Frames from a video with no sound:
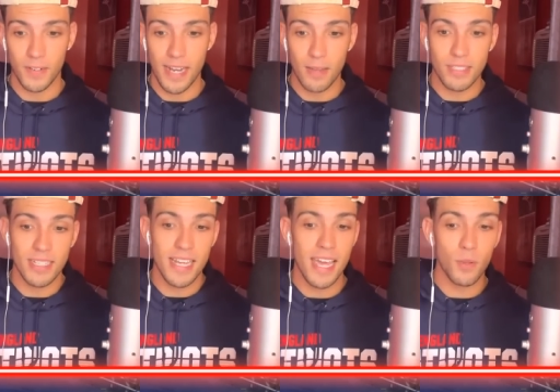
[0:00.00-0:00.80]
Now,
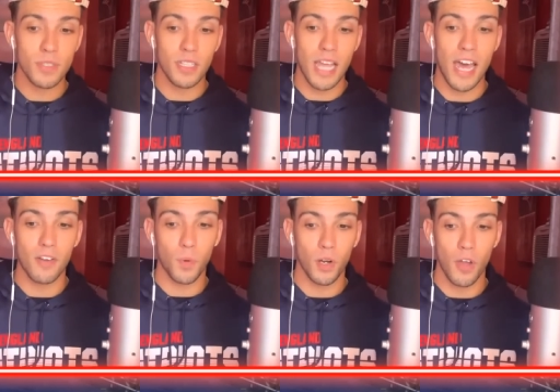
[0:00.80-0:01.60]
today there was a lot of
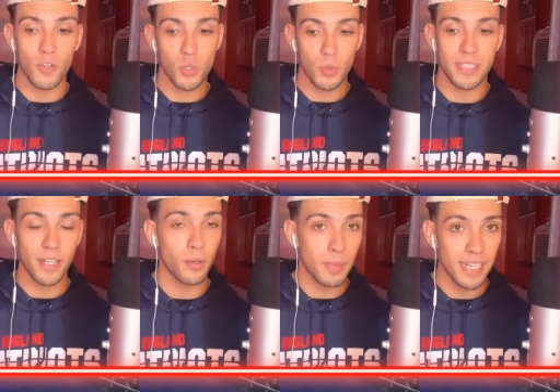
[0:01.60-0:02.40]
work on the short to
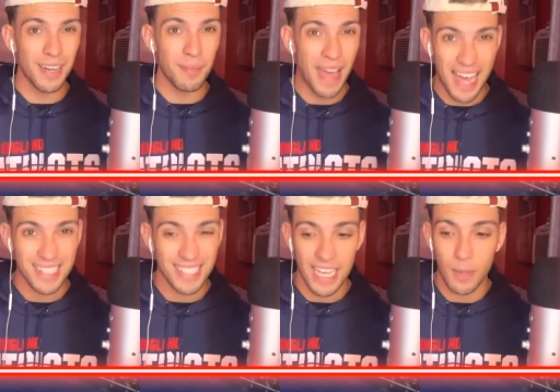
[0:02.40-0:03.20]
intermediate
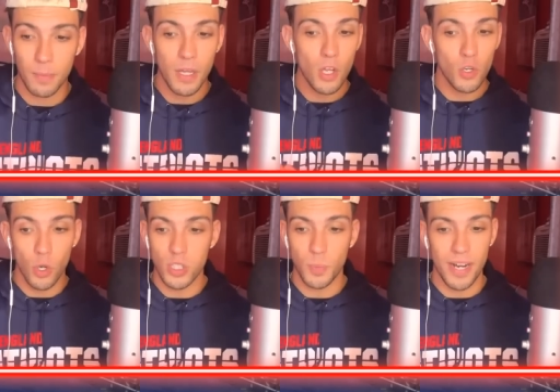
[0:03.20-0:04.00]
passing game. No
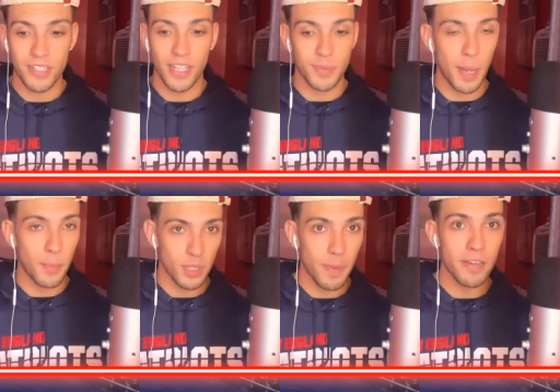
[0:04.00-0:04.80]
surprise here, that's probably
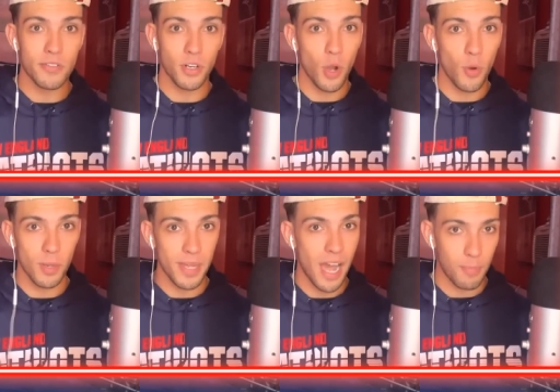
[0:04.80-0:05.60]
what the Patriots are going to
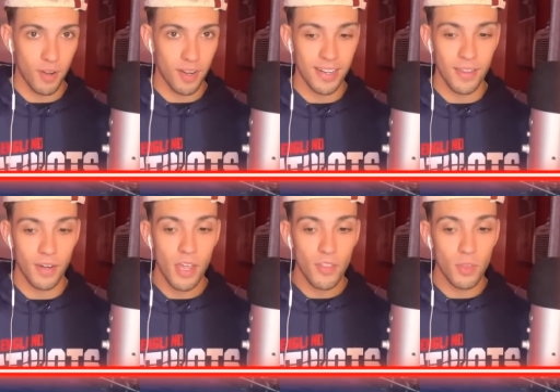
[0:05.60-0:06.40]
be operating in
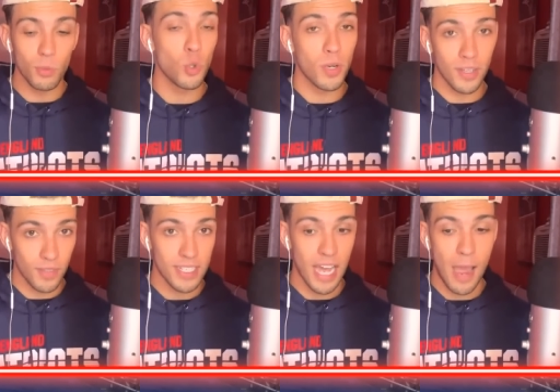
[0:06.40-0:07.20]
the majority of the
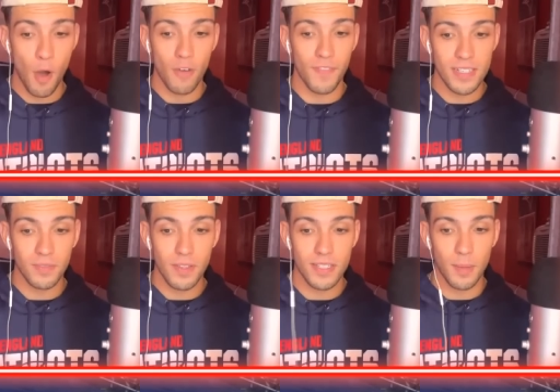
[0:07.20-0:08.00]
time
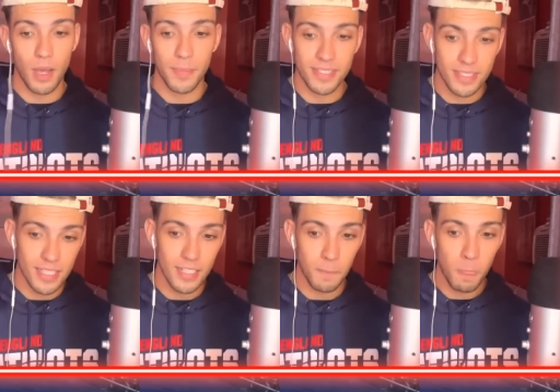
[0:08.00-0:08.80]
offensively this upcoming
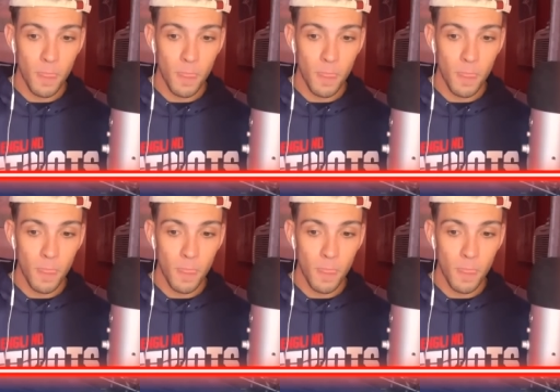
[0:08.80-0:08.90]
season.